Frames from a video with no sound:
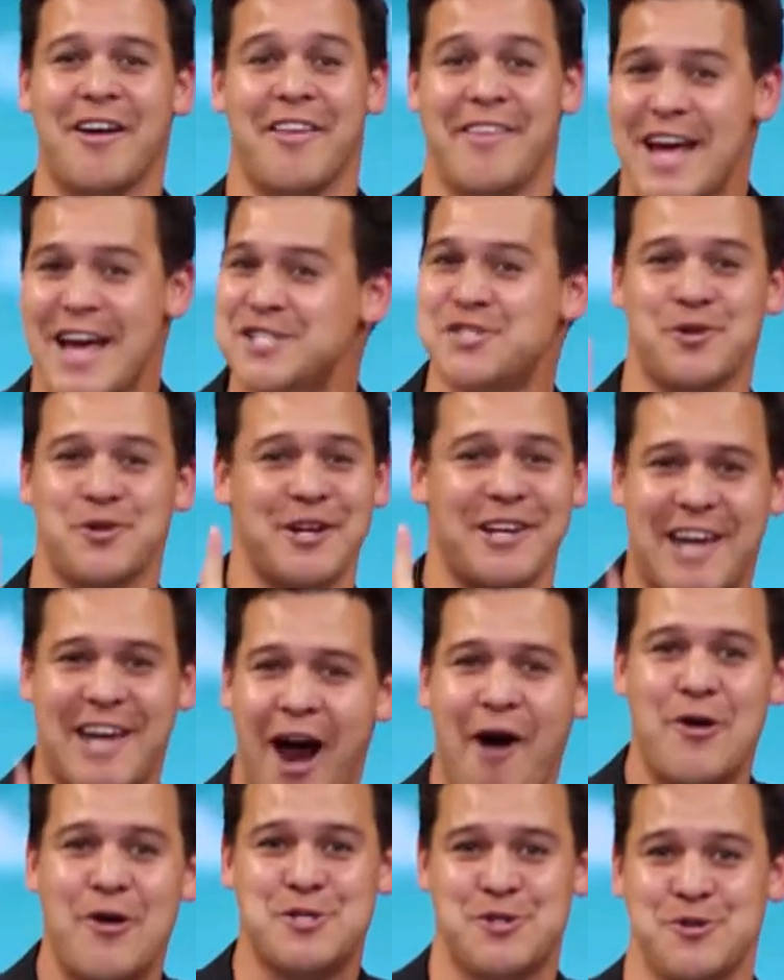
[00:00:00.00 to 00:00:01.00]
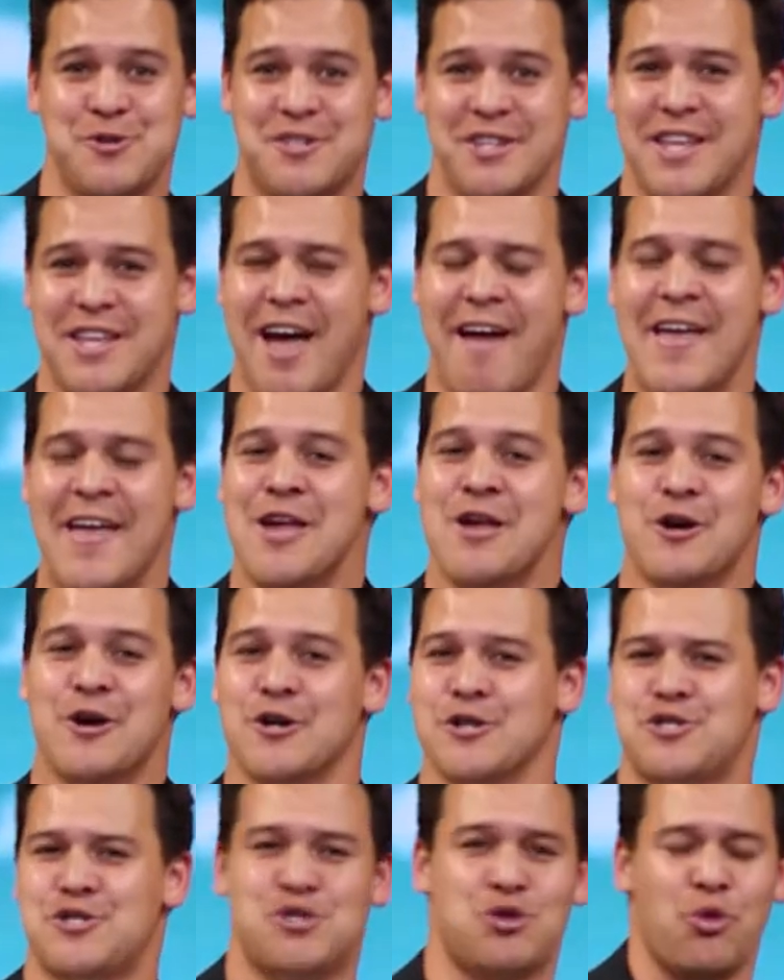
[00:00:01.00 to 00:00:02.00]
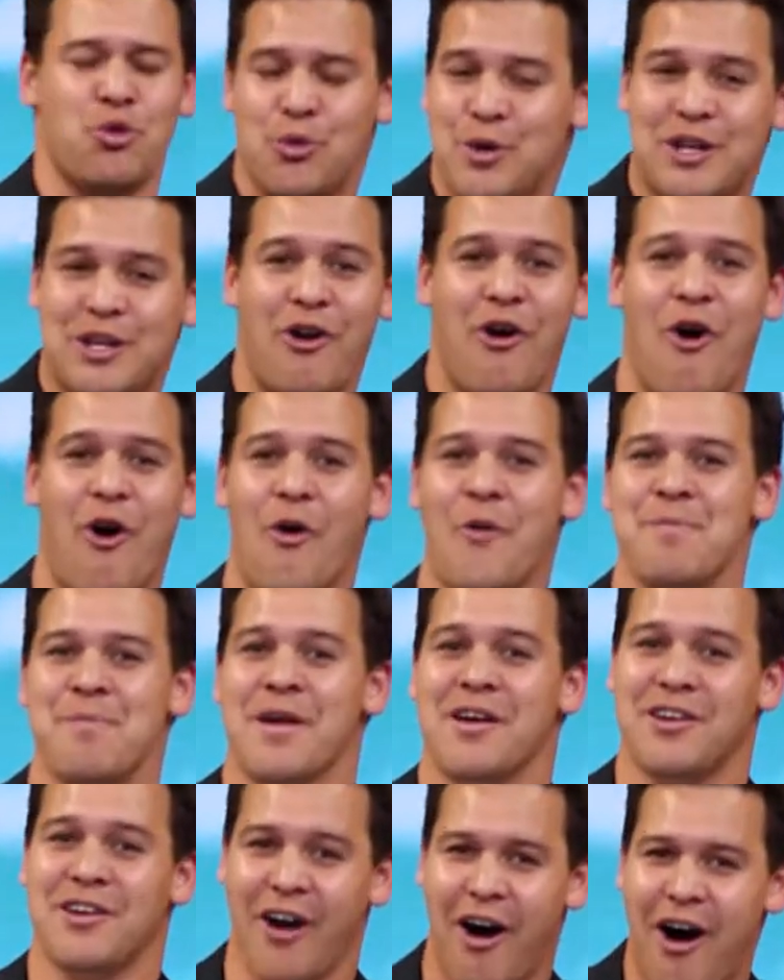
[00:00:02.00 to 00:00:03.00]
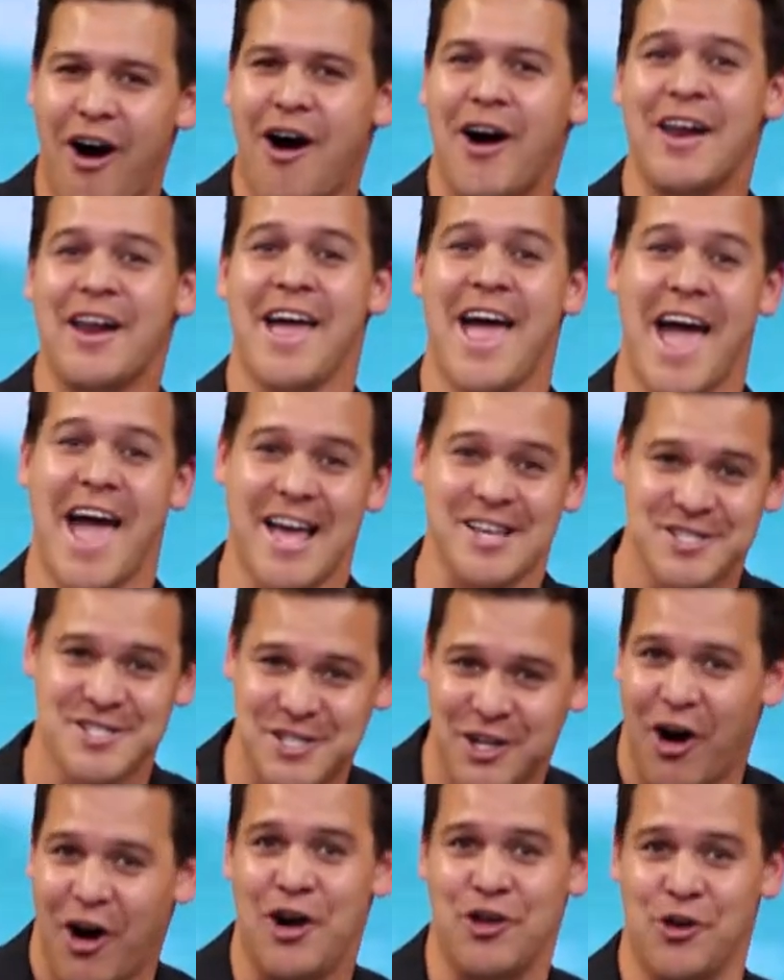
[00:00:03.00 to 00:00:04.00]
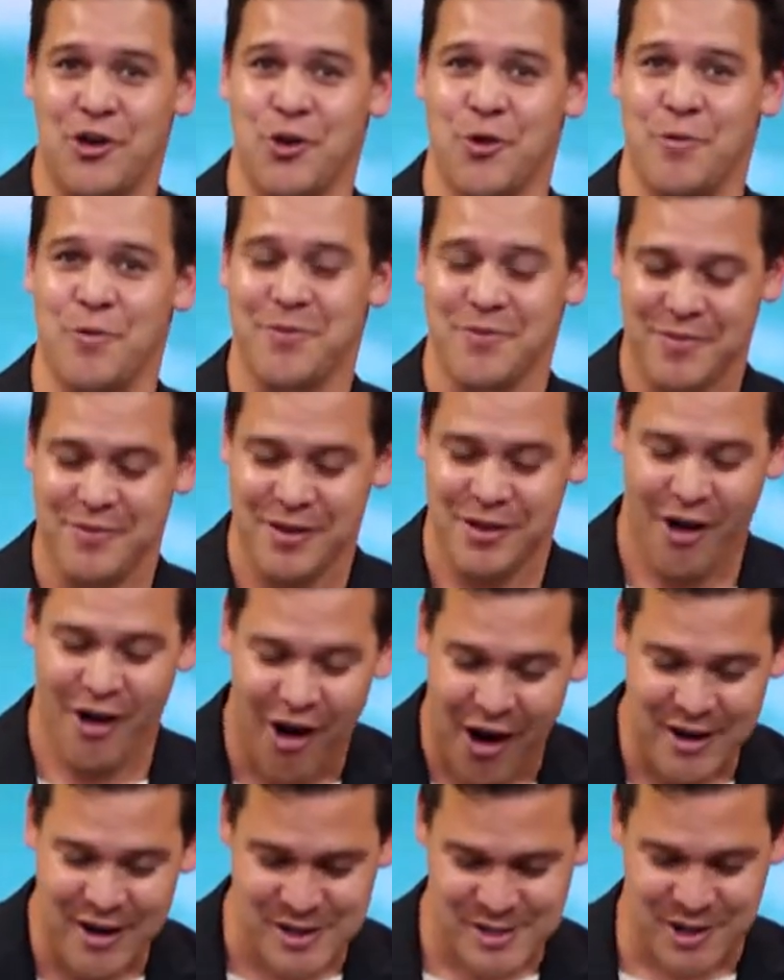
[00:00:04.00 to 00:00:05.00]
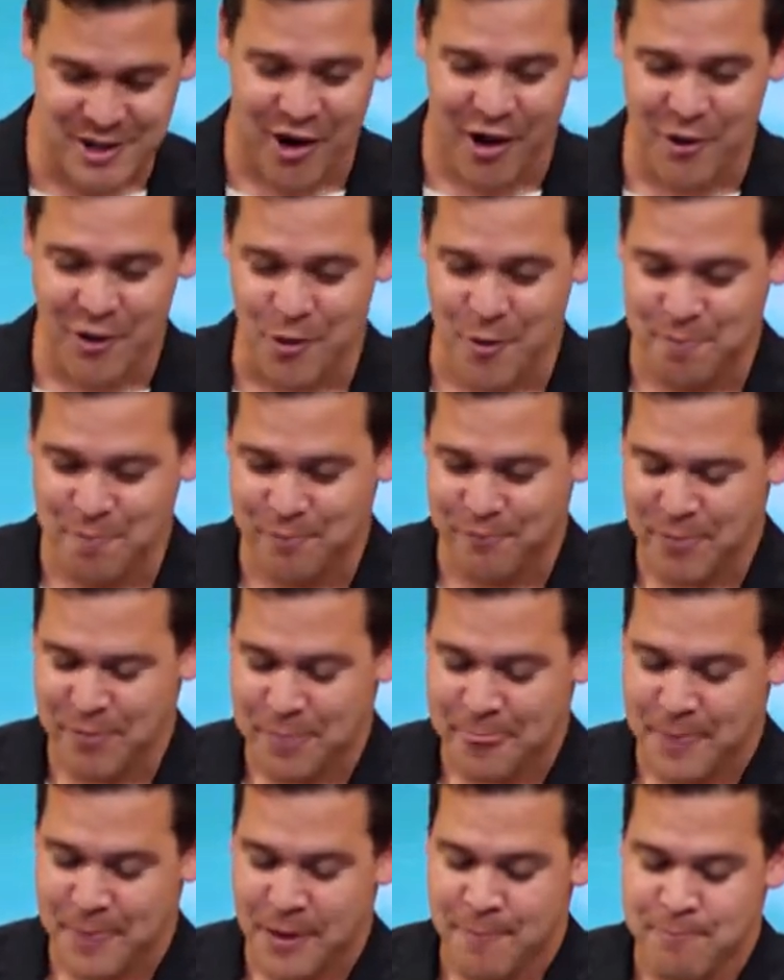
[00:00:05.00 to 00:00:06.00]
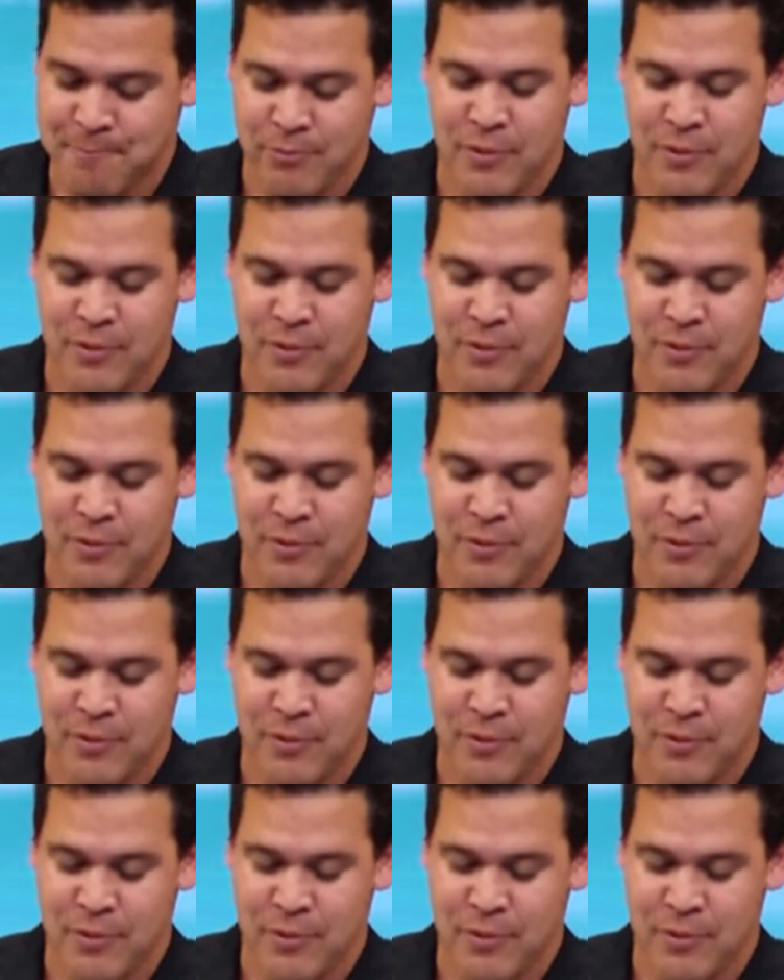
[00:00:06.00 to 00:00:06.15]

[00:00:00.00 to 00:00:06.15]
And that should encourage you today, because through it all, God has got you. God has got you.